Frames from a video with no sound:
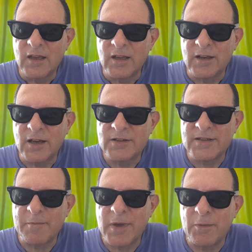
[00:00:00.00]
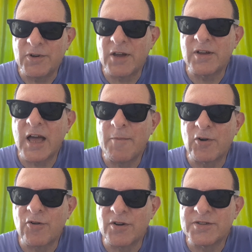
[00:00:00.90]
You know, some people don't come
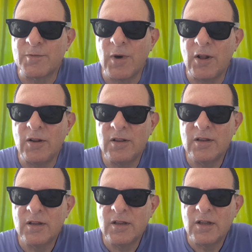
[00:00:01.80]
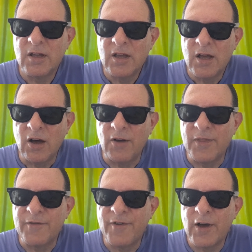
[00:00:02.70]
across well on
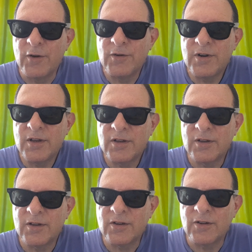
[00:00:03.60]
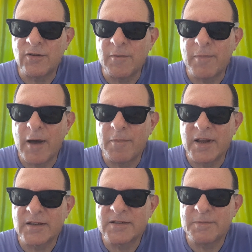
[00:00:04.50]
the phone or in
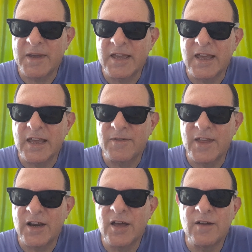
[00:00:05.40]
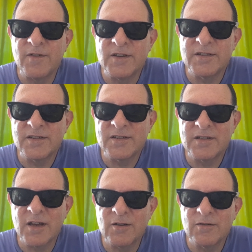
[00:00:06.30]
public speaking if they're nervous.
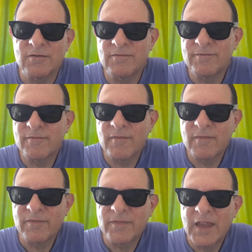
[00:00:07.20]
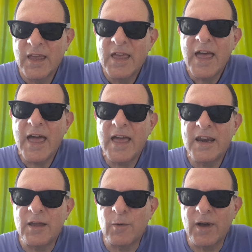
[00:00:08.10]
So,
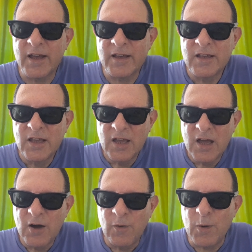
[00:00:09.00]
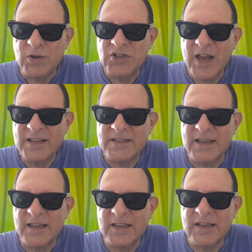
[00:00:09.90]
anyway, we were
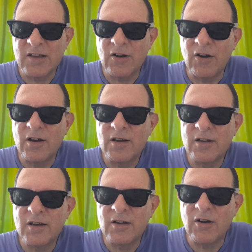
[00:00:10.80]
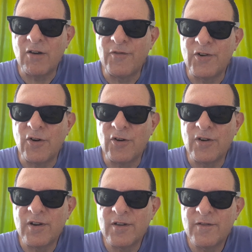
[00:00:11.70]
chatting off and
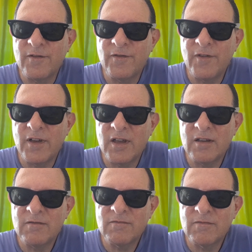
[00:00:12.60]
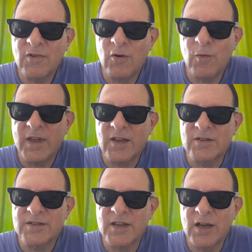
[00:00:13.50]
on for a week or
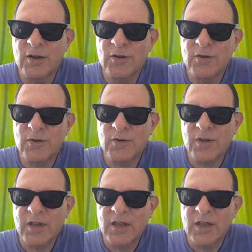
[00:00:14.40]
so.